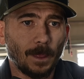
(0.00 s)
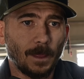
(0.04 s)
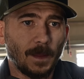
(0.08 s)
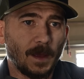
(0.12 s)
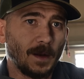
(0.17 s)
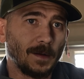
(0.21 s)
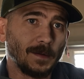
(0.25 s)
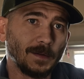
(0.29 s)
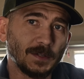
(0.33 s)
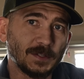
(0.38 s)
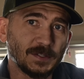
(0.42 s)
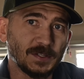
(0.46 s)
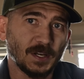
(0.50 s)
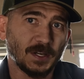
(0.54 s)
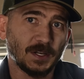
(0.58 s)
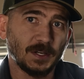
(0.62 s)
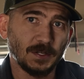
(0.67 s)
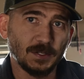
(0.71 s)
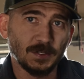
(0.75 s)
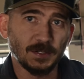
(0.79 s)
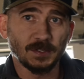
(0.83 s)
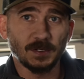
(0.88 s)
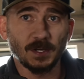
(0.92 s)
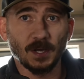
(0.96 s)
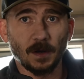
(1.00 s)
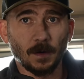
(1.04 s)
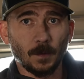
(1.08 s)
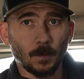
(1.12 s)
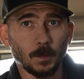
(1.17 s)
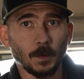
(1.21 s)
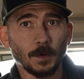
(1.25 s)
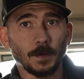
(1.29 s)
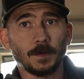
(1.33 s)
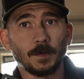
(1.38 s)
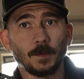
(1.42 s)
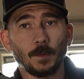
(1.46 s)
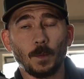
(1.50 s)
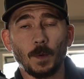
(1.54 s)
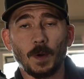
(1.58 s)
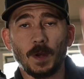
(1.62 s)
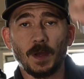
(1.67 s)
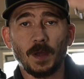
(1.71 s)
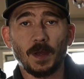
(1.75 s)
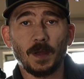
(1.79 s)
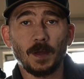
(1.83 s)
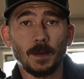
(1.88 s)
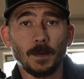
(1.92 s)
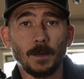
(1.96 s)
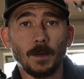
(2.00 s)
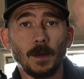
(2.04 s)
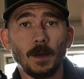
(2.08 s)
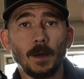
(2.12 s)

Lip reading: And it looks like you just kind of work your way